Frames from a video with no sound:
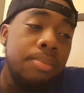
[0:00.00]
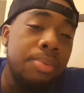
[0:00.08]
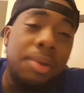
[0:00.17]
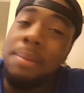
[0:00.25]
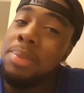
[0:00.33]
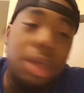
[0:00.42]

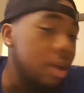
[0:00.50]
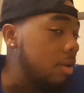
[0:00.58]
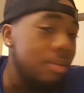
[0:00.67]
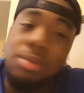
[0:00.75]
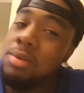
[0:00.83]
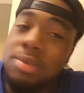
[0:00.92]
But I'm not
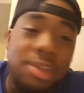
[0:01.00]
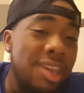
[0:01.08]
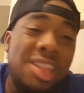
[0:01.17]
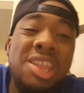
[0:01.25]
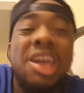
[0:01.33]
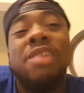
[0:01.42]
gonna do that.
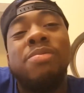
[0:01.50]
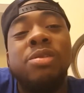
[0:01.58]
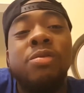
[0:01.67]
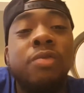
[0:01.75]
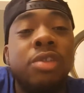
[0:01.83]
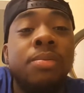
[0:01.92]
He didn't ask me
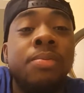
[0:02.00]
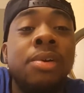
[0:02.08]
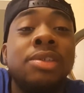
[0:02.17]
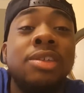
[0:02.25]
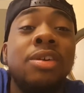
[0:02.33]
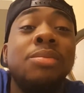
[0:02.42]
to do for the
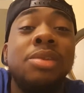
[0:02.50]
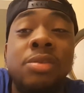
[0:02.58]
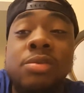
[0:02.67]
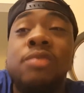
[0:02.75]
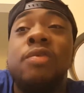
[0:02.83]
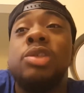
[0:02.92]
pussy. He told me to
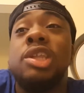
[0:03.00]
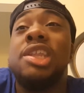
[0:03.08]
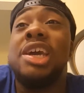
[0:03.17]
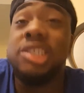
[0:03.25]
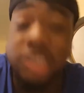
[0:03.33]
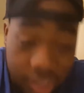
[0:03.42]
do the for the
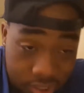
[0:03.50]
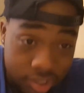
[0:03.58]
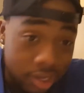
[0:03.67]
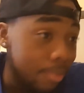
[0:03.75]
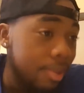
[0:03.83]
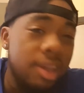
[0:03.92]
dick challenge.
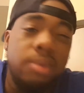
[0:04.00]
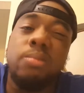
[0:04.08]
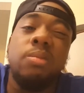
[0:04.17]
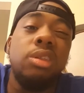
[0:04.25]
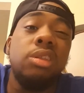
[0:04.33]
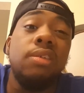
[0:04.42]
And I'm like,
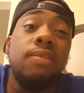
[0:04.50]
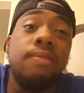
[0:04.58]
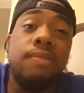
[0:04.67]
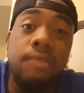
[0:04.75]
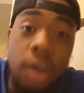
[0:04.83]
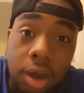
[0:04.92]
what the
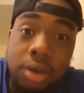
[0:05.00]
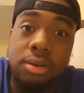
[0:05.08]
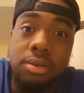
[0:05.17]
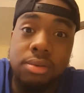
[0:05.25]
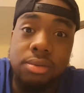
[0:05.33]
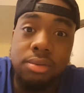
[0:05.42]
fuck?